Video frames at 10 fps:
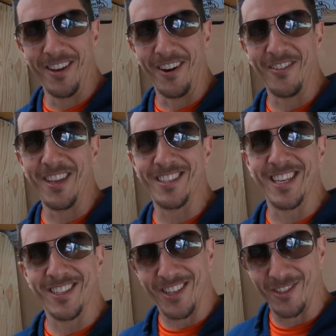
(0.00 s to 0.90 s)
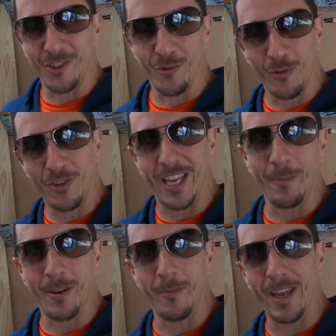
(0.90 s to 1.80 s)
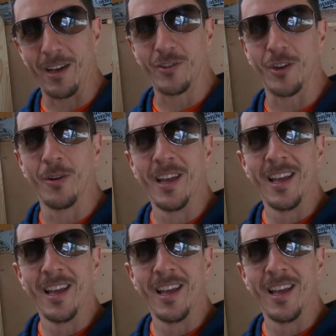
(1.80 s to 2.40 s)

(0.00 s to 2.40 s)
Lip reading: on these things because the drawers kept coming out. So